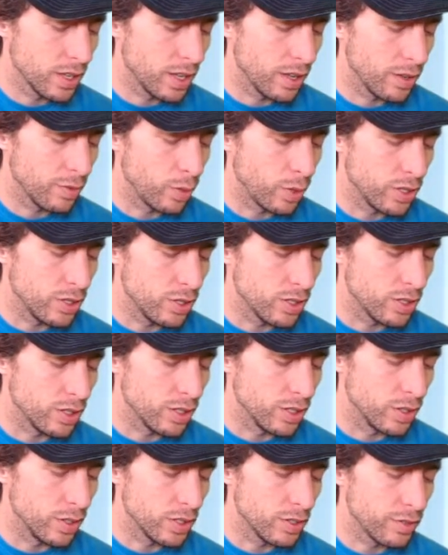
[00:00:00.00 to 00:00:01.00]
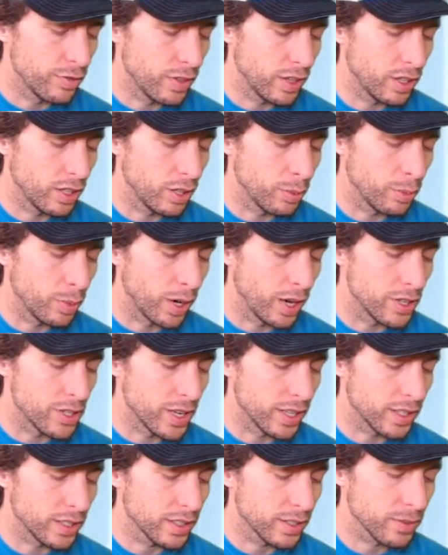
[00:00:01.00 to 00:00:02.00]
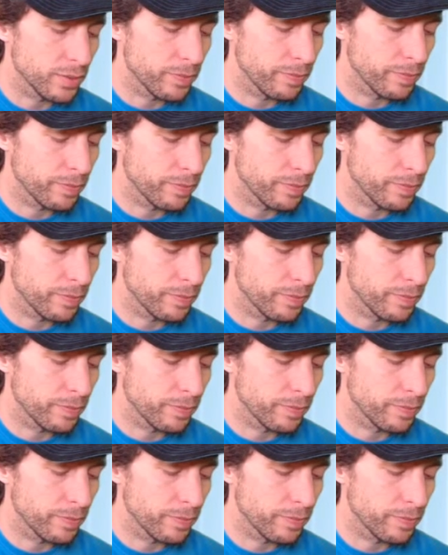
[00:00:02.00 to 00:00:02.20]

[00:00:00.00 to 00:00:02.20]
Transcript: of what you can do. It's a fun little project.